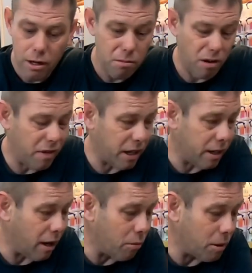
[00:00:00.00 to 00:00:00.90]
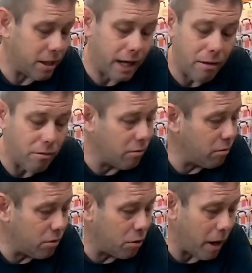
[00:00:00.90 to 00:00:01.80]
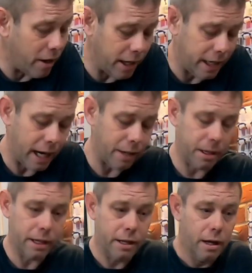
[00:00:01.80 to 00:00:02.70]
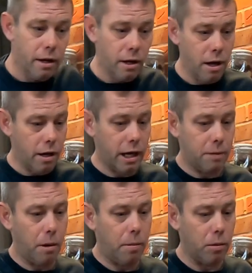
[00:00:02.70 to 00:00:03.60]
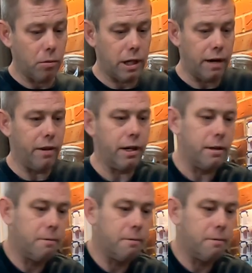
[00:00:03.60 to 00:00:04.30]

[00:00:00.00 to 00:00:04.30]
But I think it'll be set to where you need it anyway. Okay, let's pop it all together then.